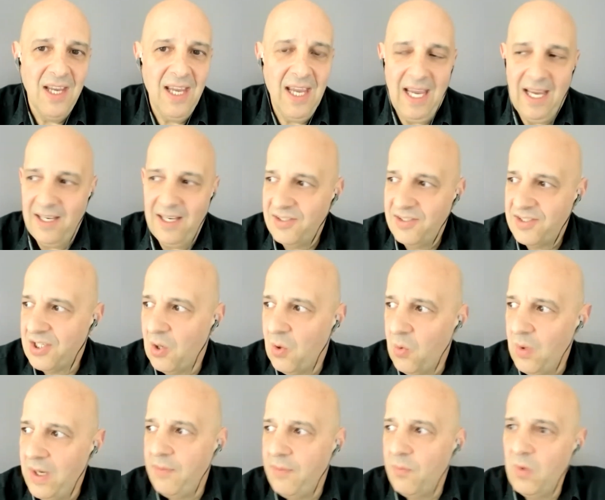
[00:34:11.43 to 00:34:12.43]
And so
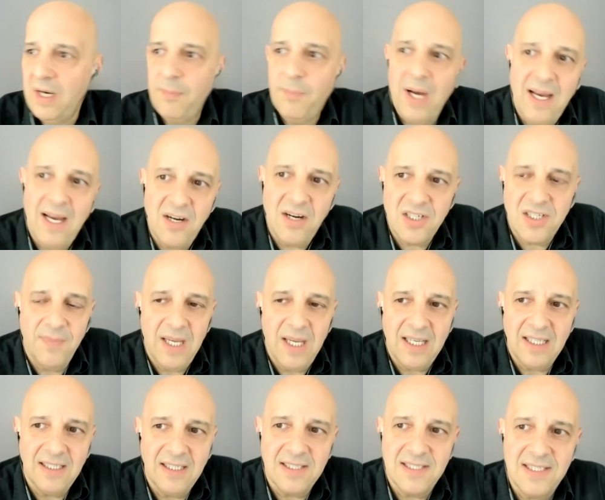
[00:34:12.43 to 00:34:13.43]
when buyers are
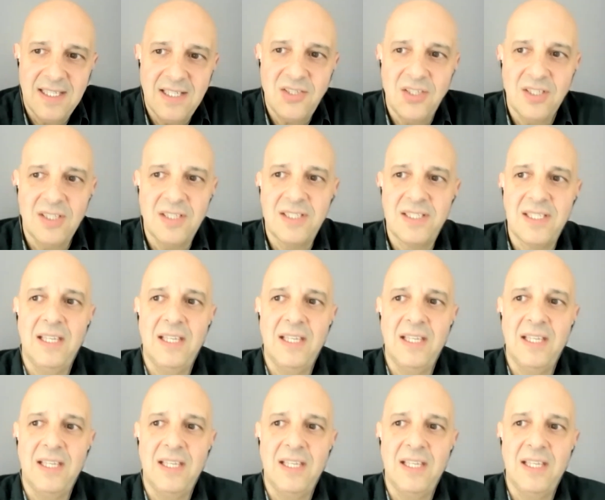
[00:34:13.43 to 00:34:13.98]
making decisions,